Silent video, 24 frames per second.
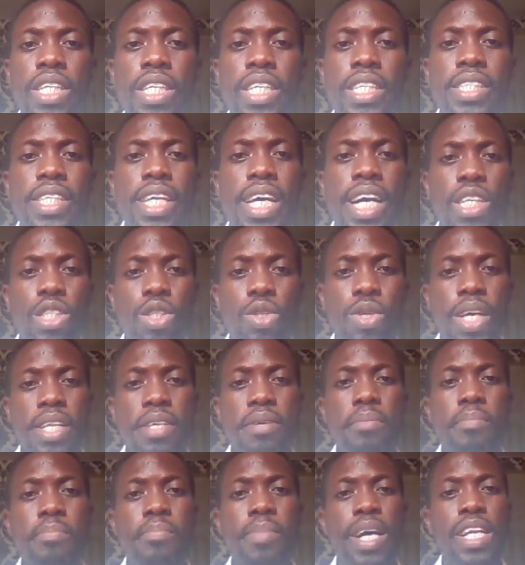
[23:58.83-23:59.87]
is
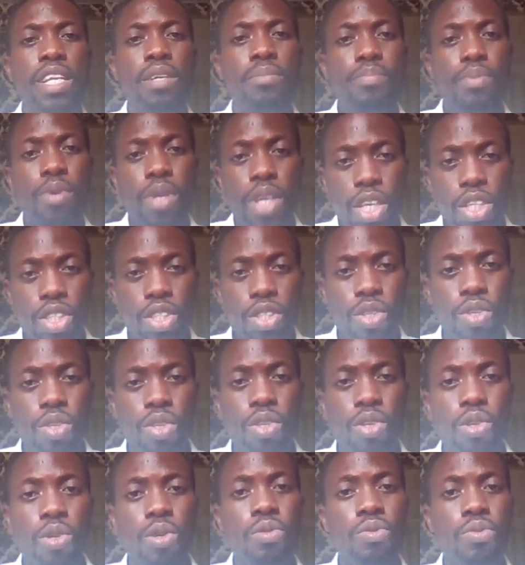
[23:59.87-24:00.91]
actually
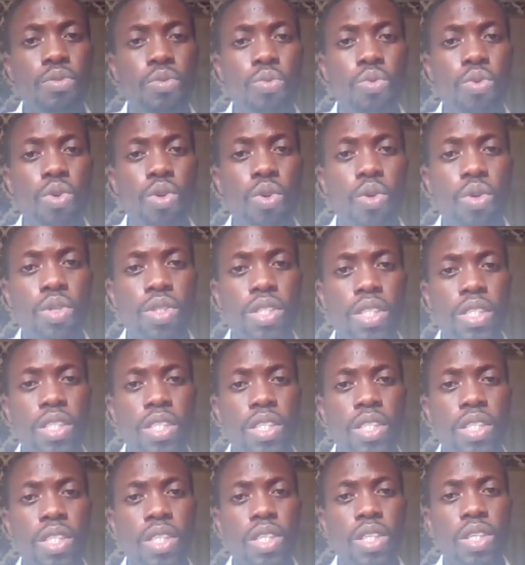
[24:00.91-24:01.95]
manipulation of what
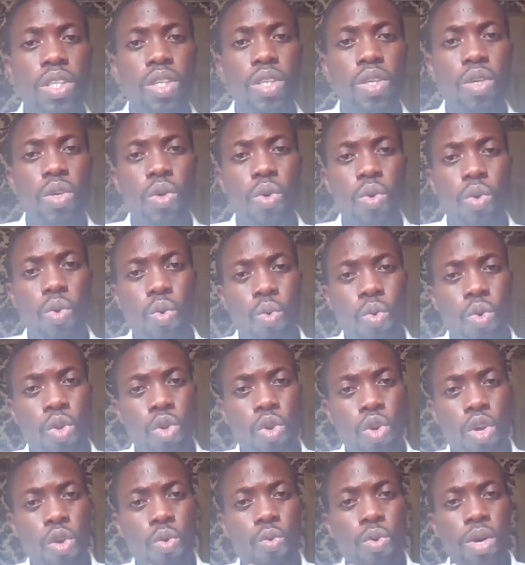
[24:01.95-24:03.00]

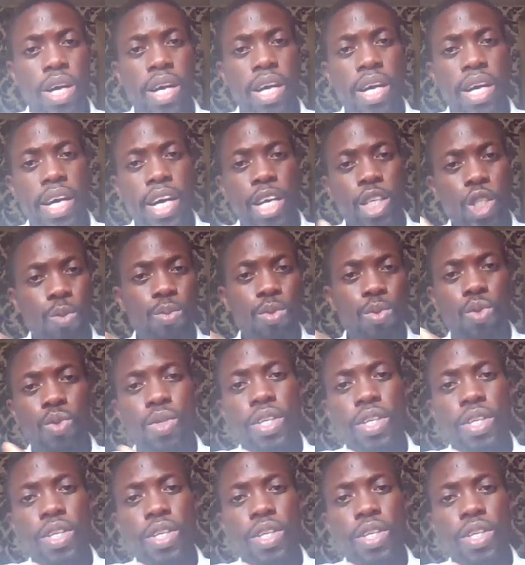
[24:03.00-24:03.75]
Uyoiwa has put